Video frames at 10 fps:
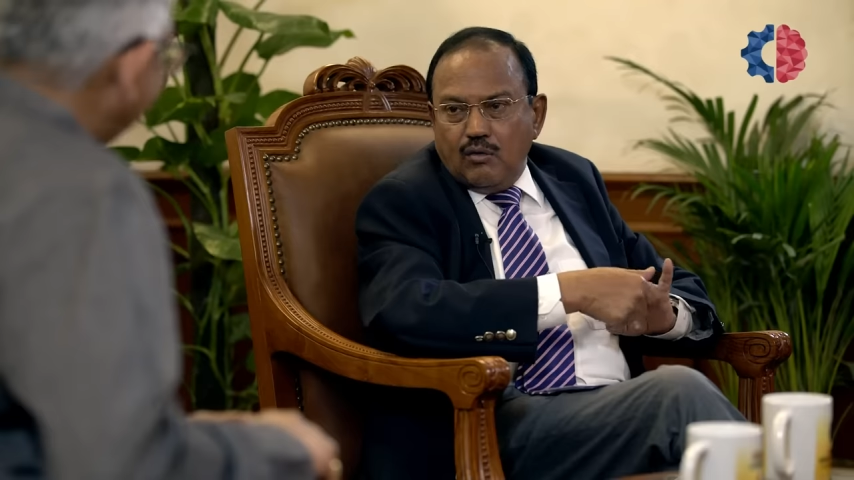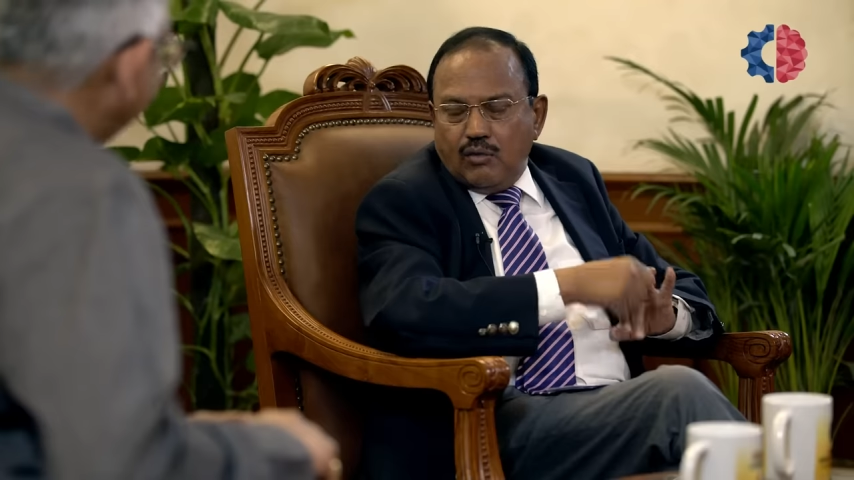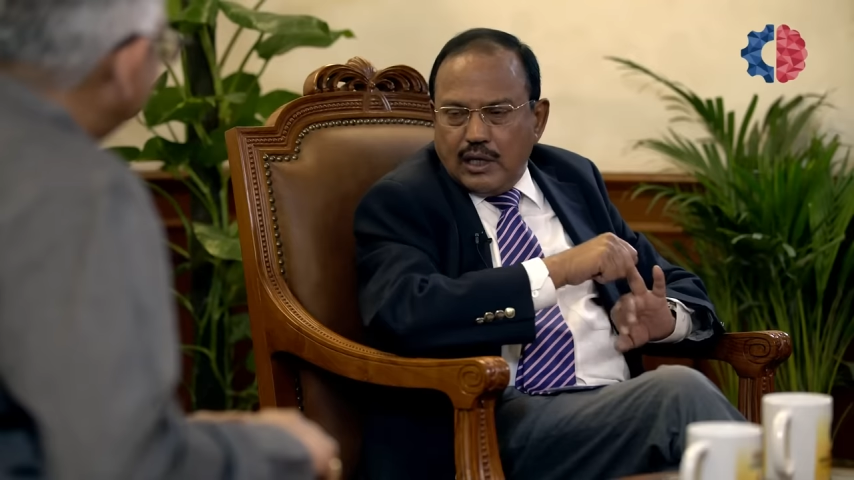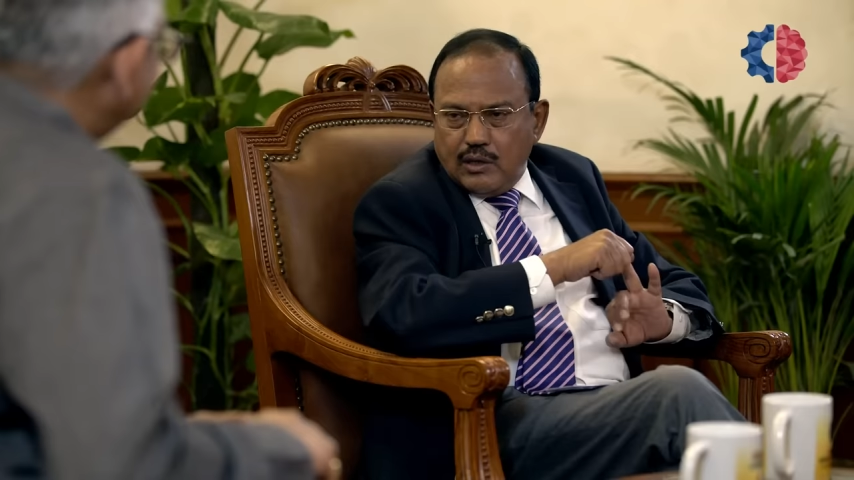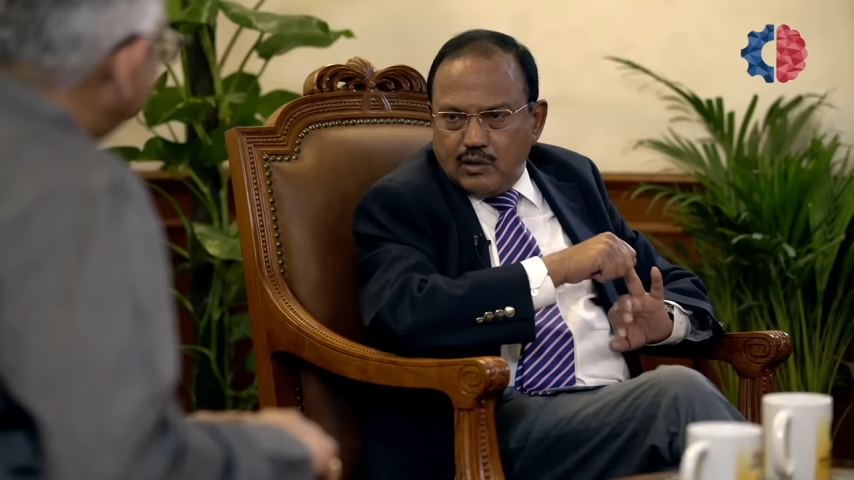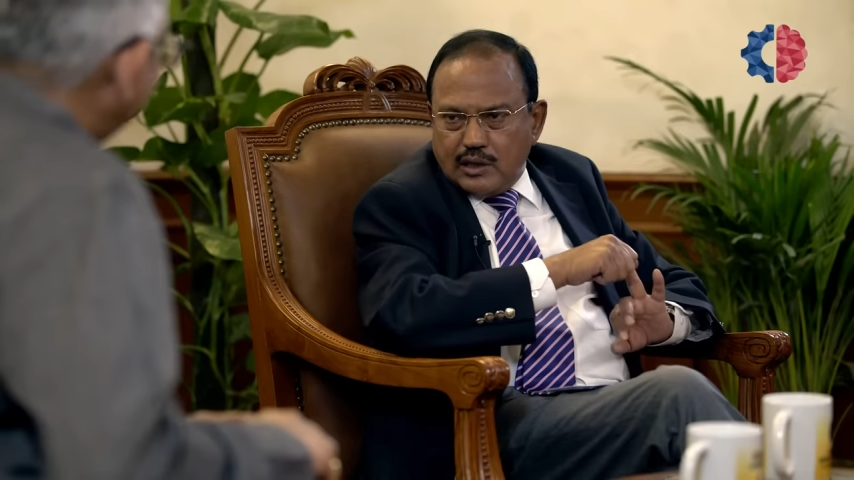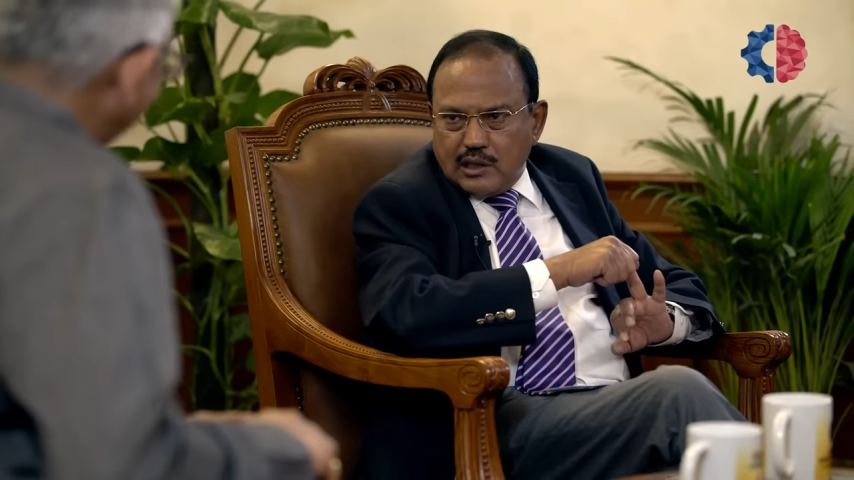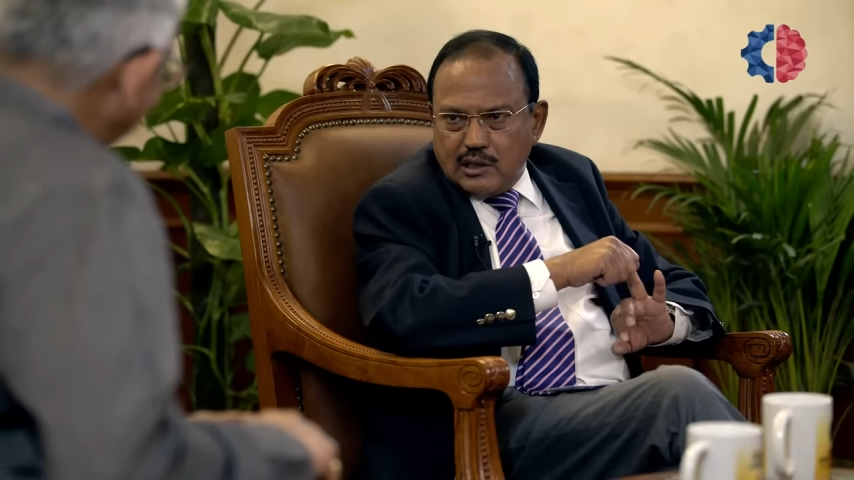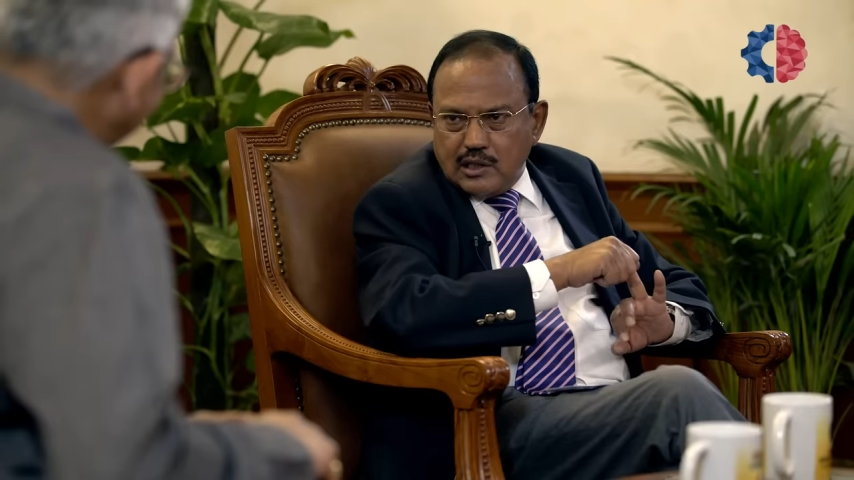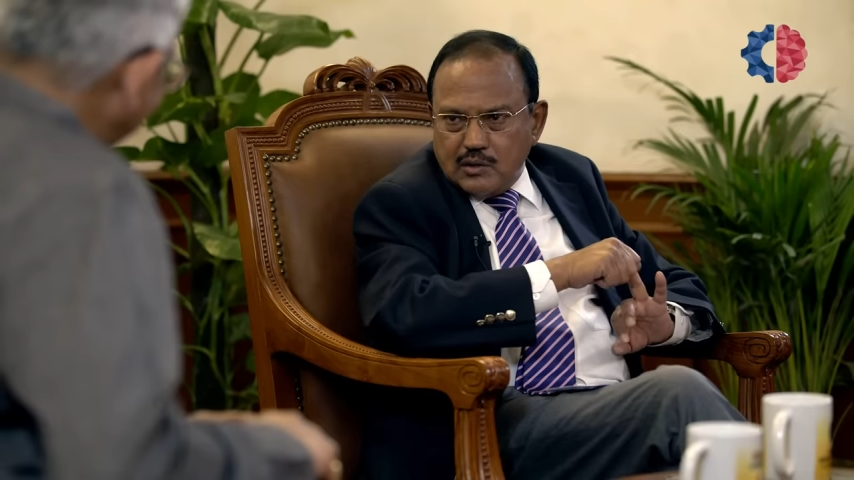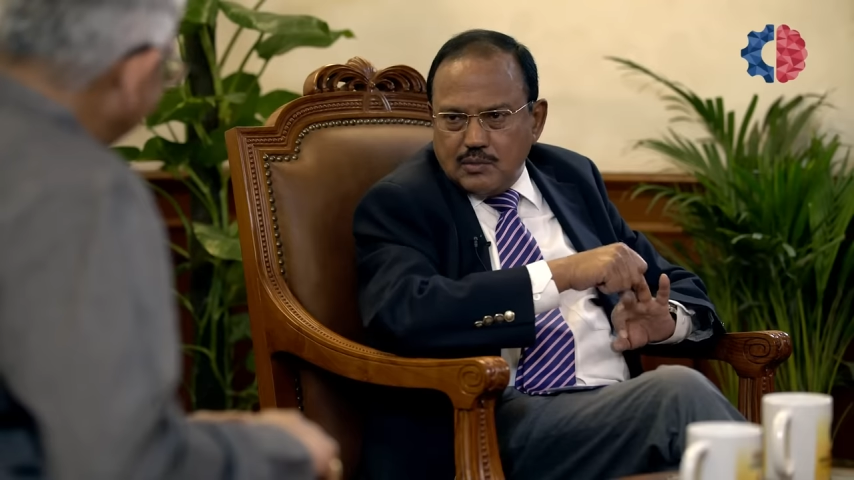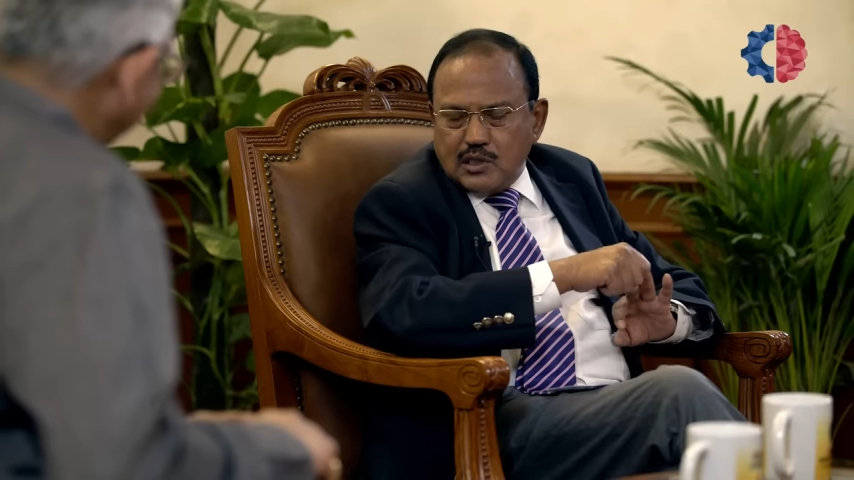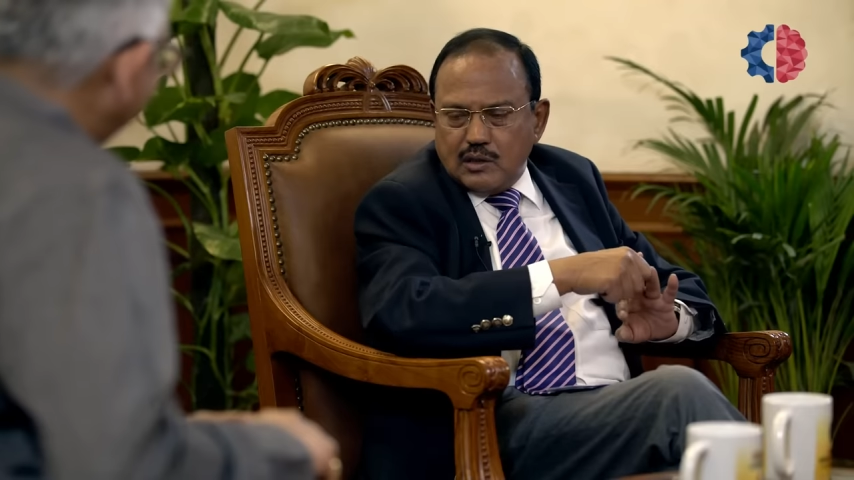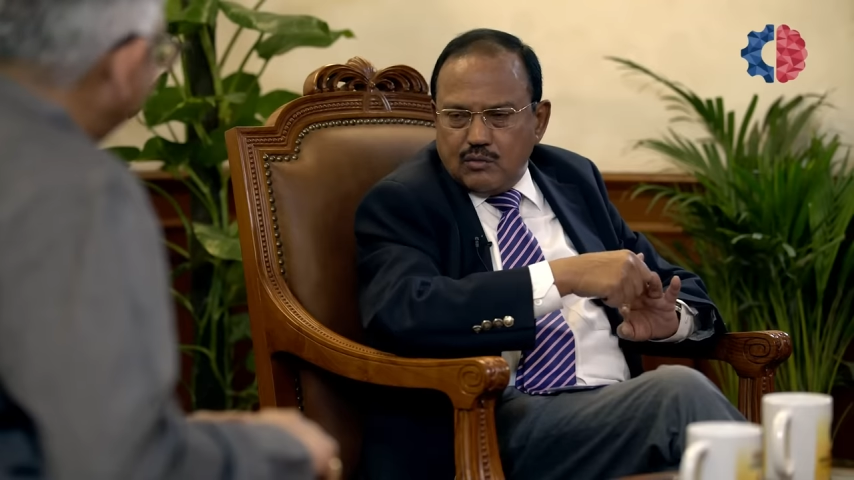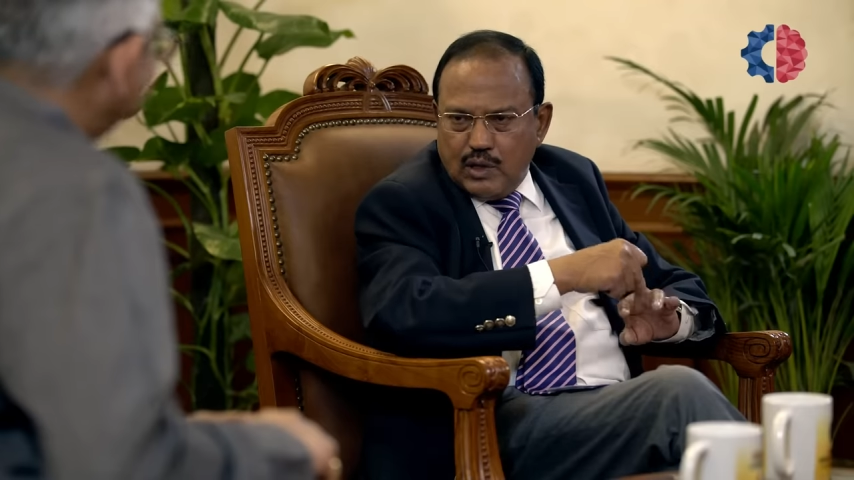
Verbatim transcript: why are you taking this mission,